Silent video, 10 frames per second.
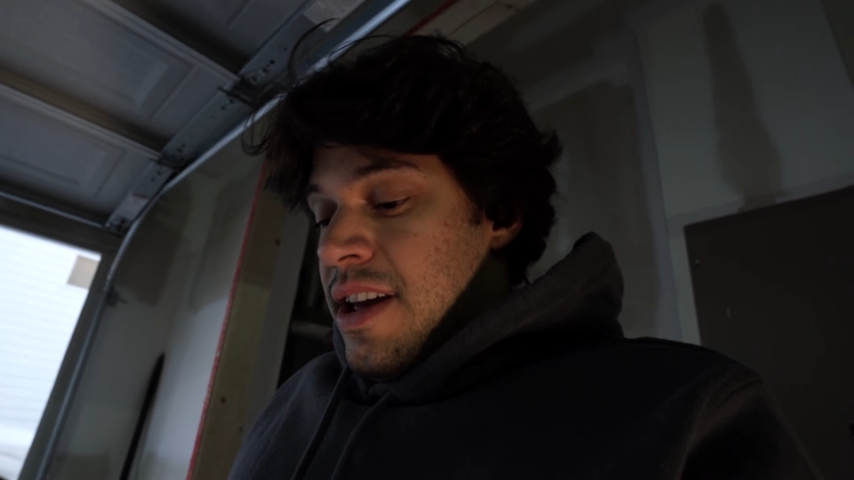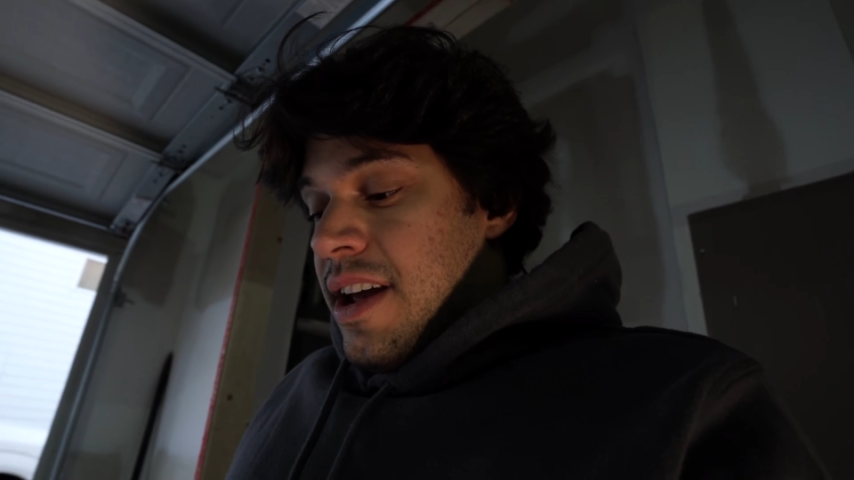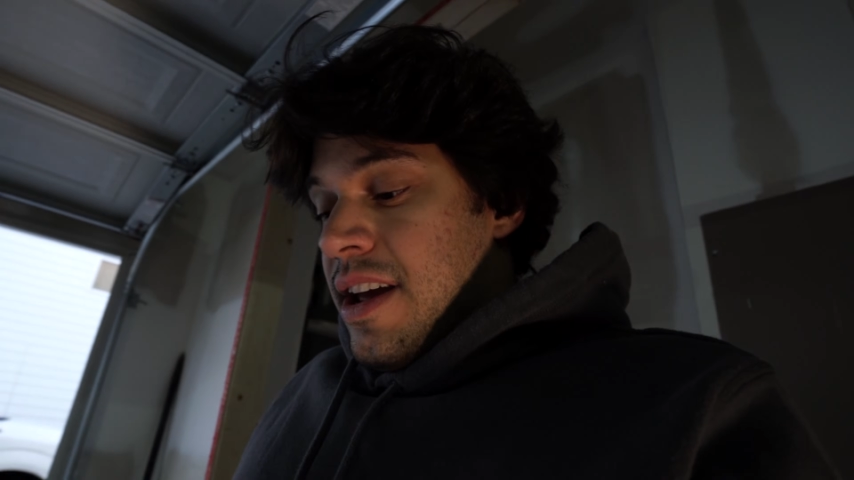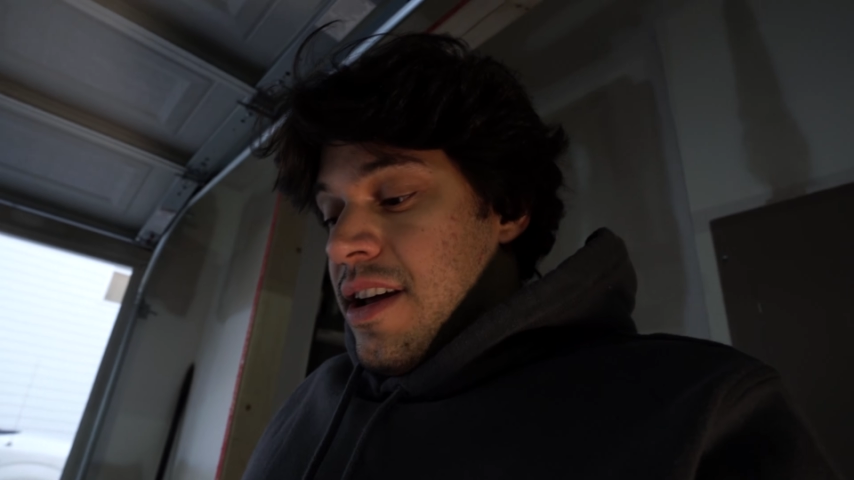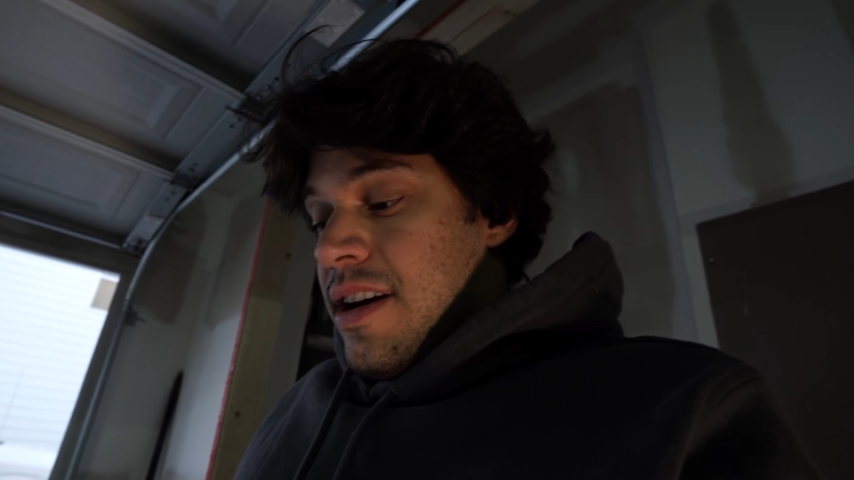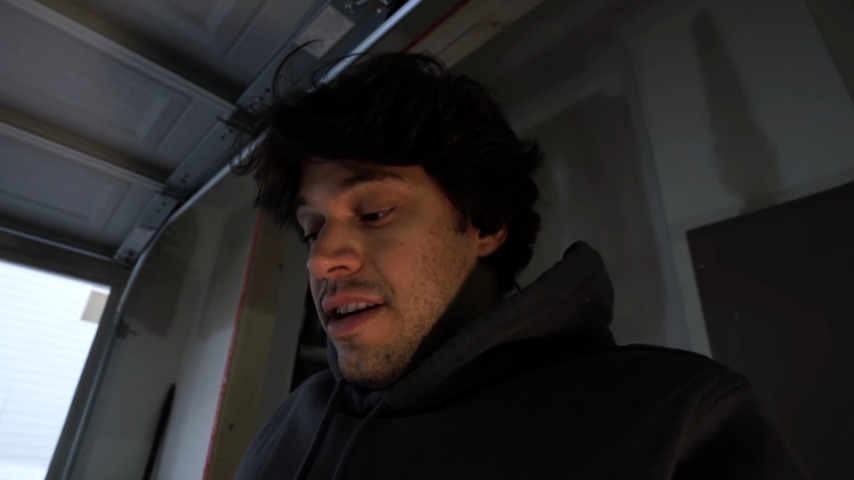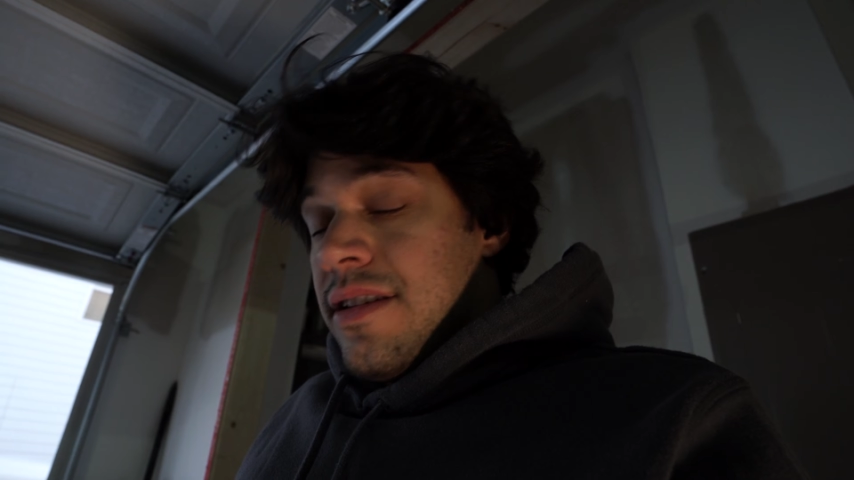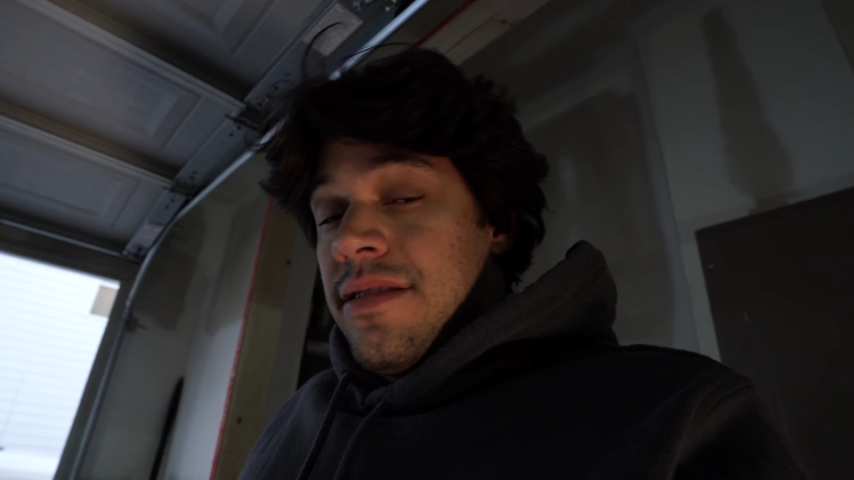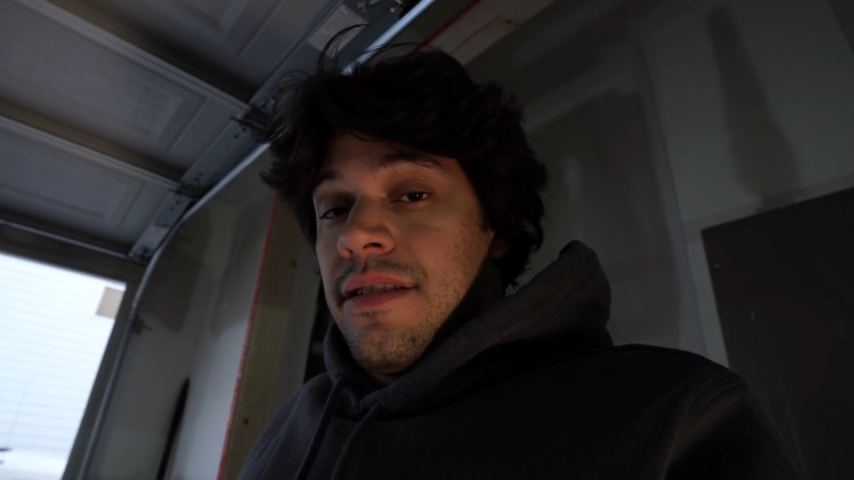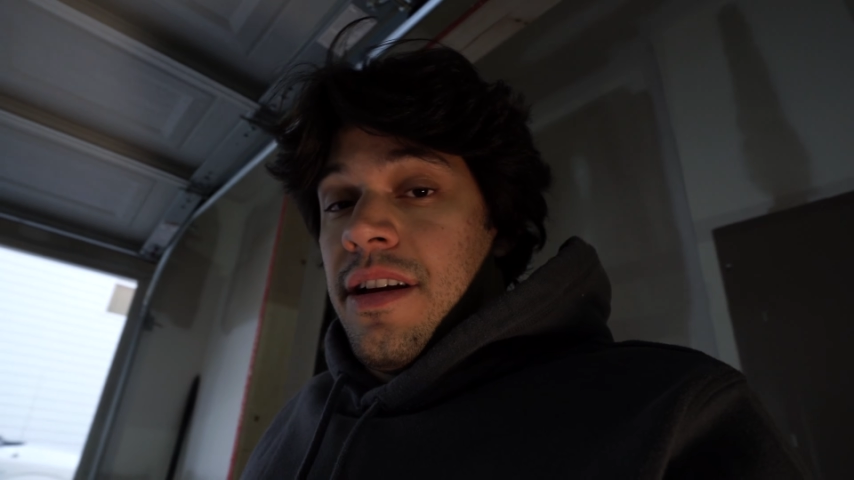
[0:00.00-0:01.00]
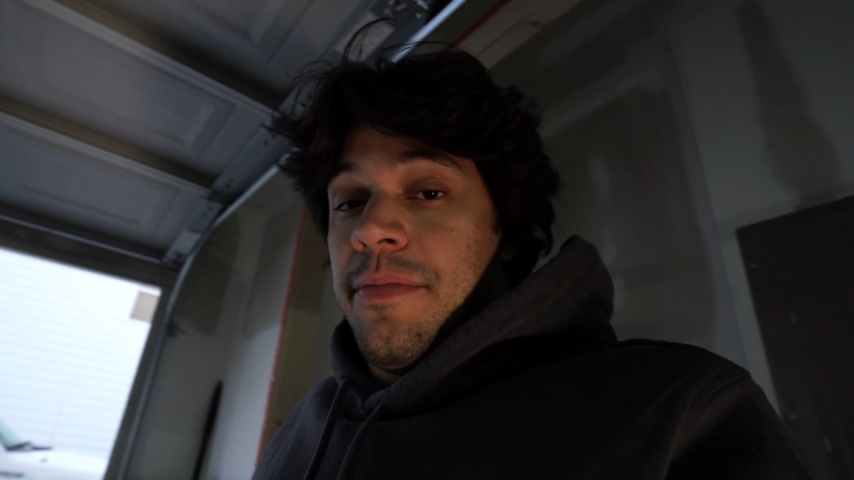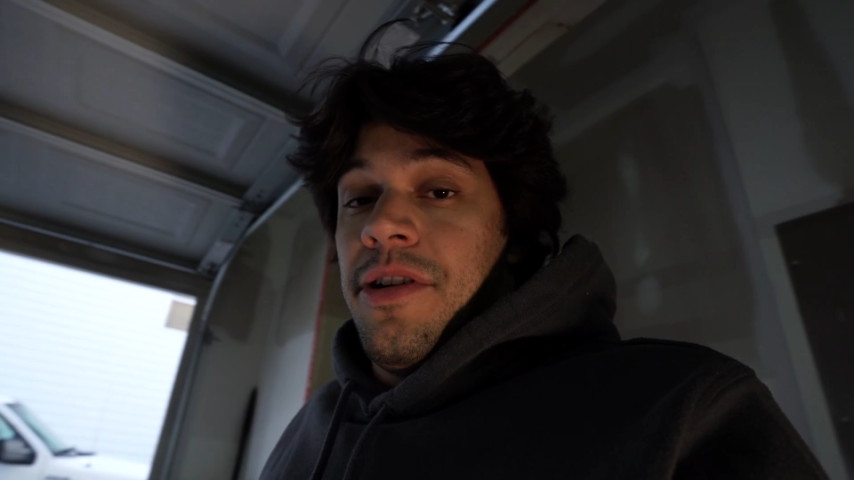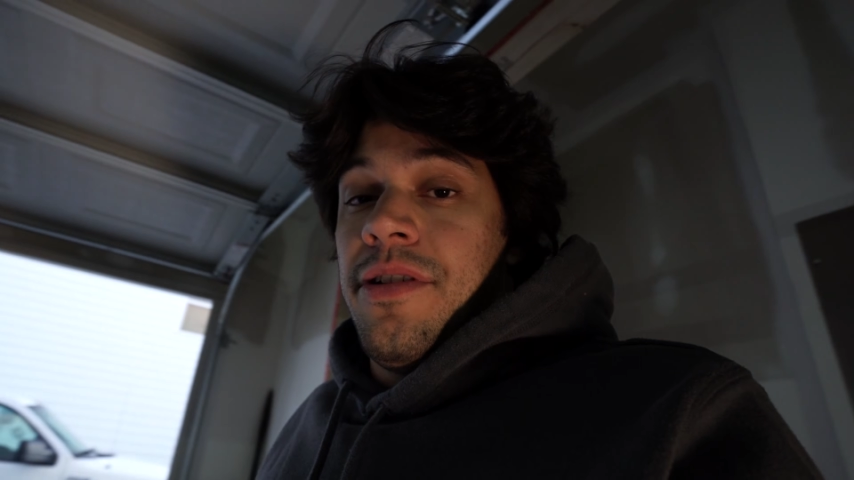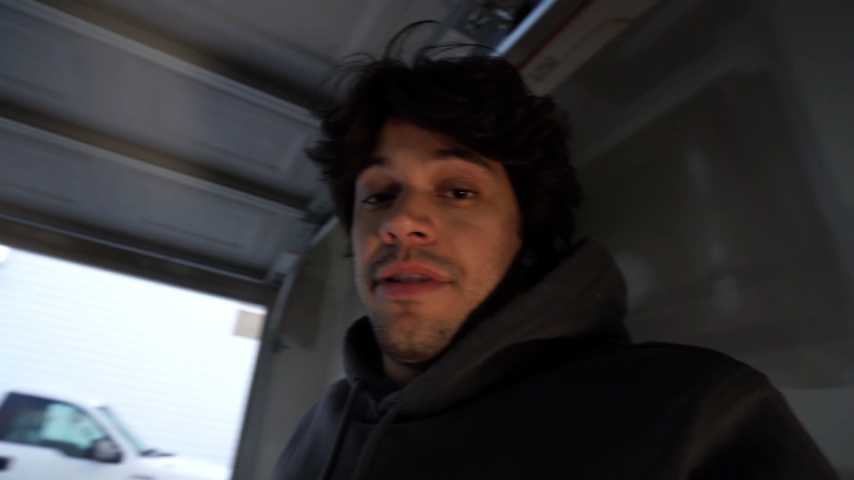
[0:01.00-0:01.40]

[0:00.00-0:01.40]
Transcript: and keep going